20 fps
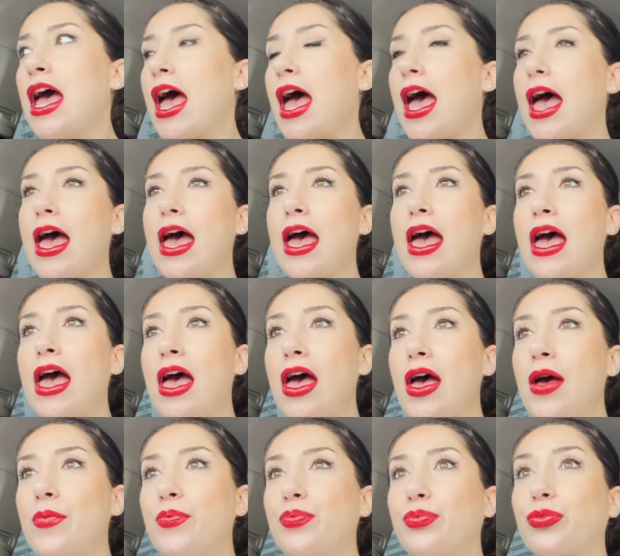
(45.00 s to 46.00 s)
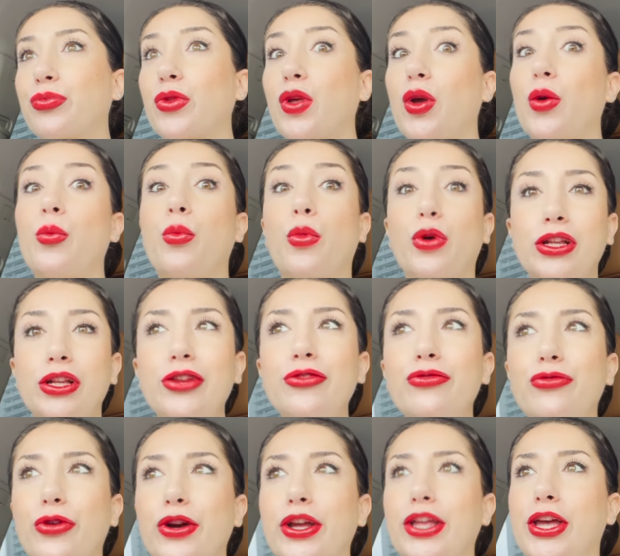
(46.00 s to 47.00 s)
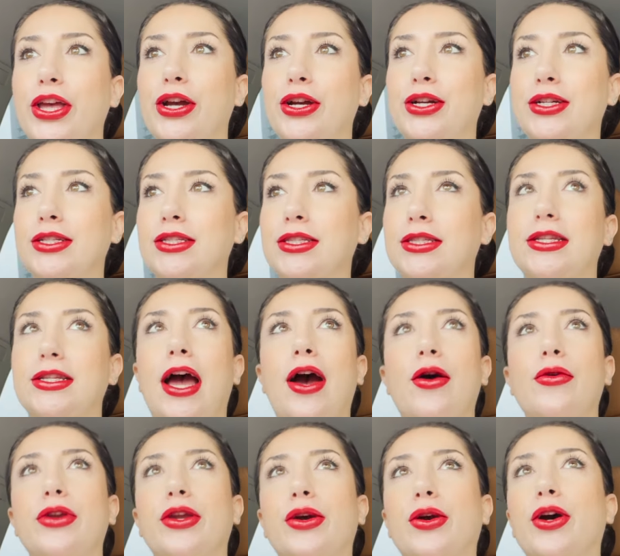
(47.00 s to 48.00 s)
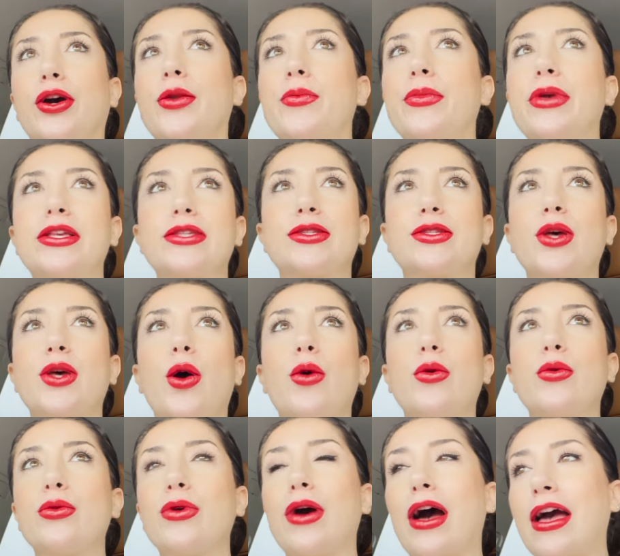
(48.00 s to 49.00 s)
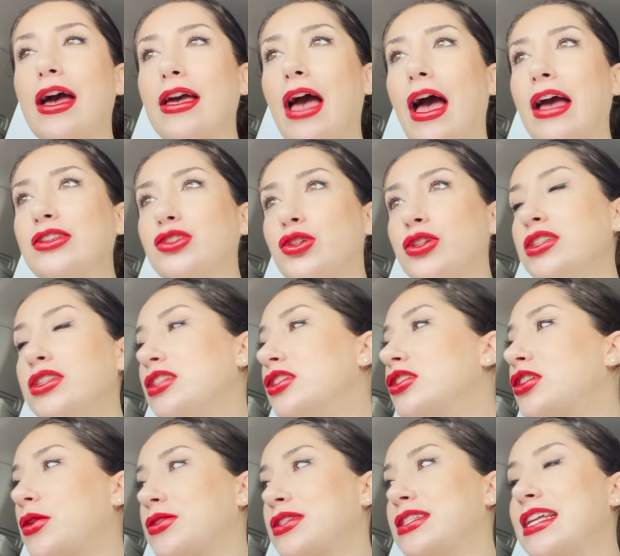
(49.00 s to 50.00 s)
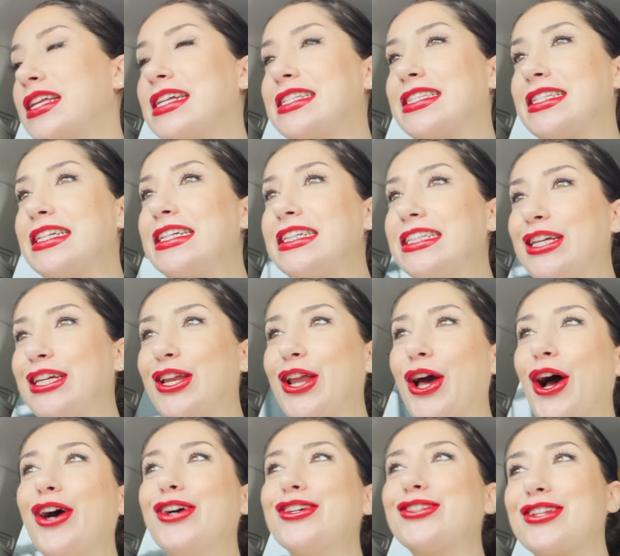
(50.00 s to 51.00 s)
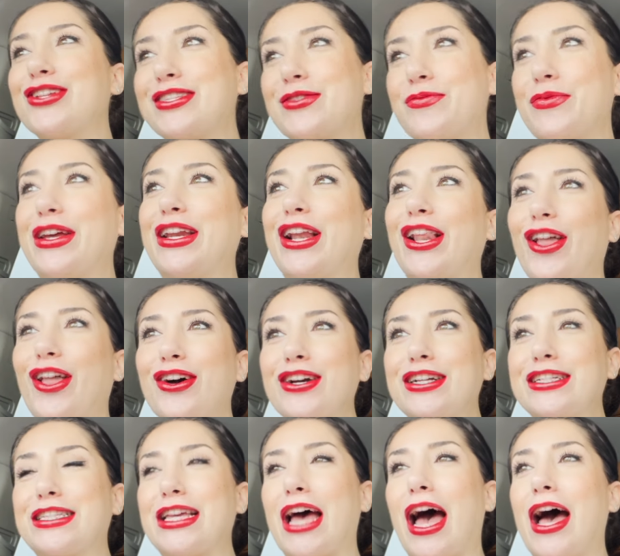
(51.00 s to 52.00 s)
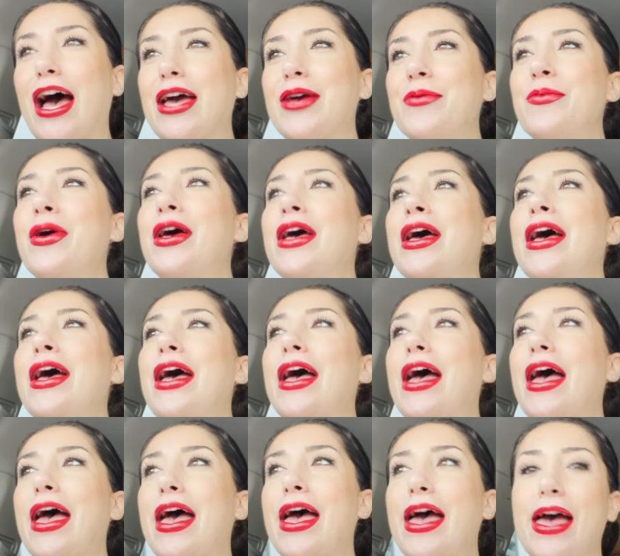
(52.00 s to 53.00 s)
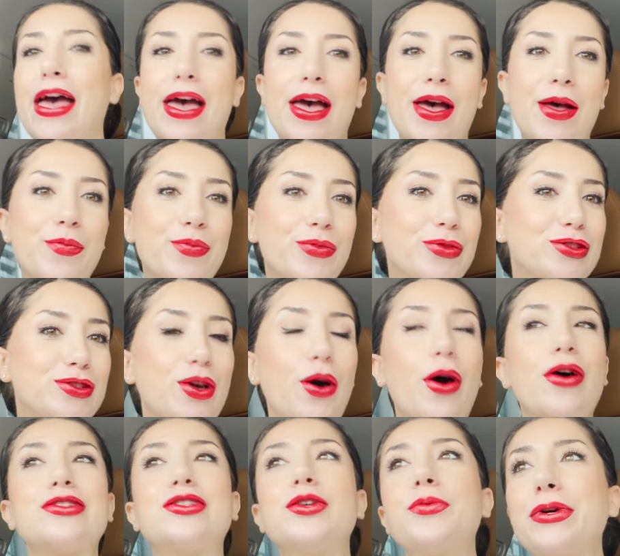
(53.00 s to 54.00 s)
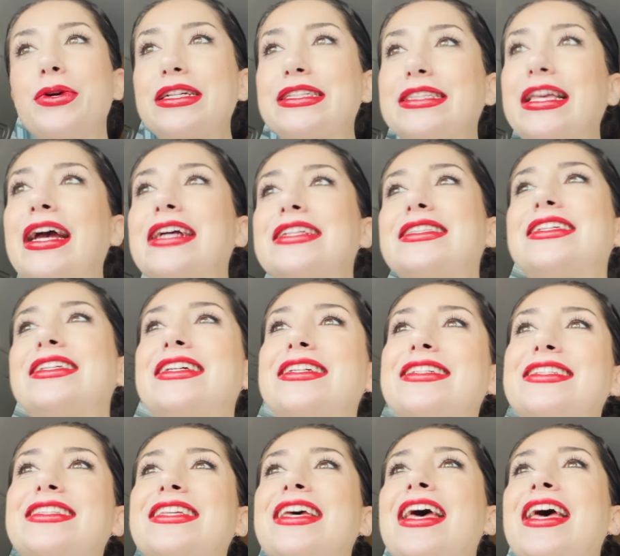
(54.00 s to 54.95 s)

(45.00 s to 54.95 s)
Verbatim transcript: And more than 4 years now in economy. So I joined in 2018, you know, so it's been a long time. And so super excited.